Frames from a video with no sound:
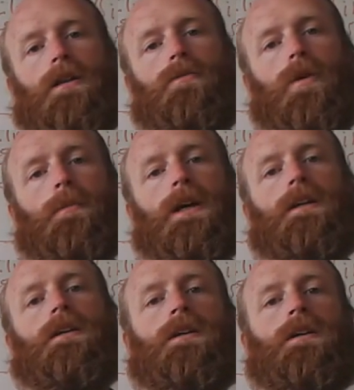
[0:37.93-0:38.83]
and women
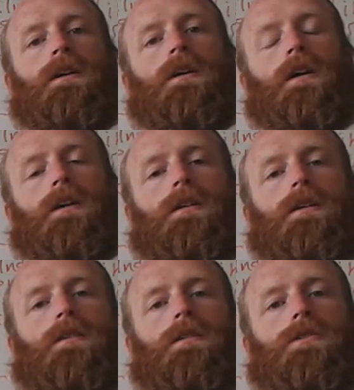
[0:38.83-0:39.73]

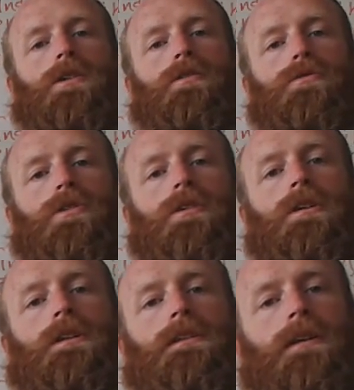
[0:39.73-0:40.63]
and children.
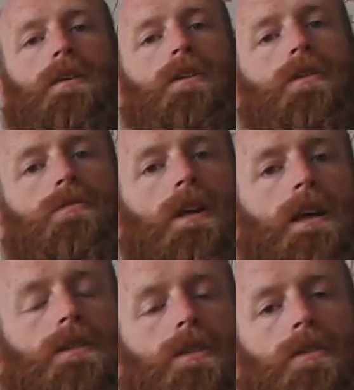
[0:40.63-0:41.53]
So it could
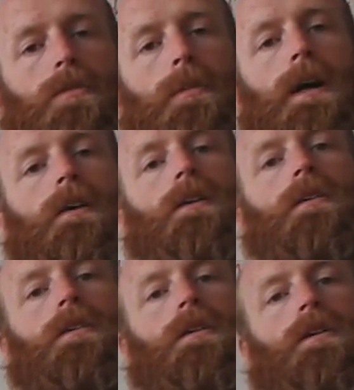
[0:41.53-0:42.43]
relate to the power
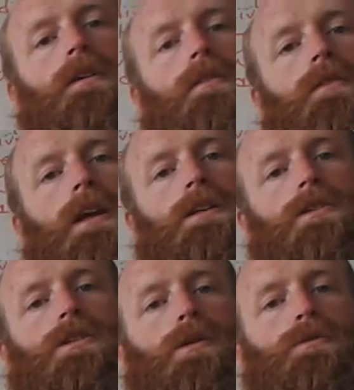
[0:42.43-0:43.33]

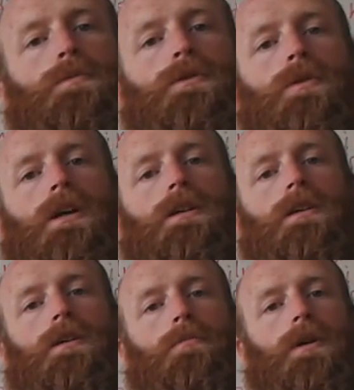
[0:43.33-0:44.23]
relationships between
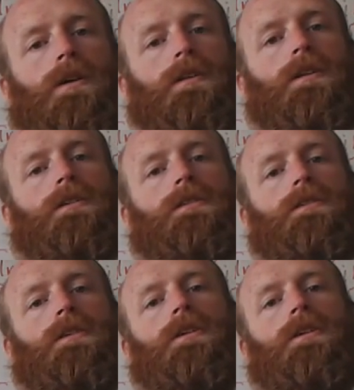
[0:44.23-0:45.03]
partners,